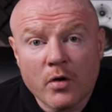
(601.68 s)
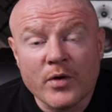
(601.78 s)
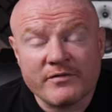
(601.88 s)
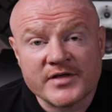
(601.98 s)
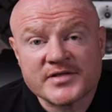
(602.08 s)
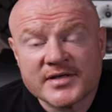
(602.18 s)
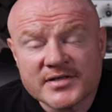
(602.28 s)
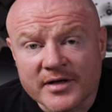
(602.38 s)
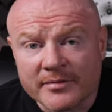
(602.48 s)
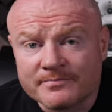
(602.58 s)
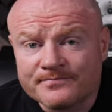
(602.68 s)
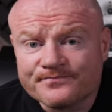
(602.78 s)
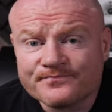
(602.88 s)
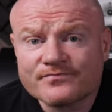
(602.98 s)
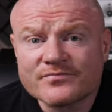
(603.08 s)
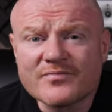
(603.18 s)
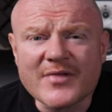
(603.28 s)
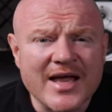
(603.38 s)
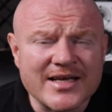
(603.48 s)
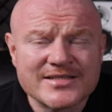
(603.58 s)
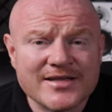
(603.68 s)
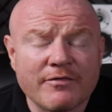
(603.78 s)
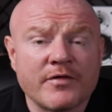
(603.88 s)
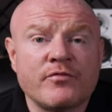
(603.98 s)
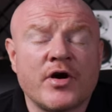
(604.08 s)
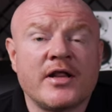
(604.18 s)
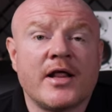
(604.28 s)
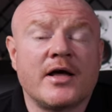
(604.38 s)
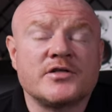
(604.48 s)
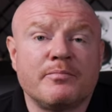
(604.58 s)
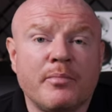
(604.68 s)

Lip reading: with the system, and there's nothing really there to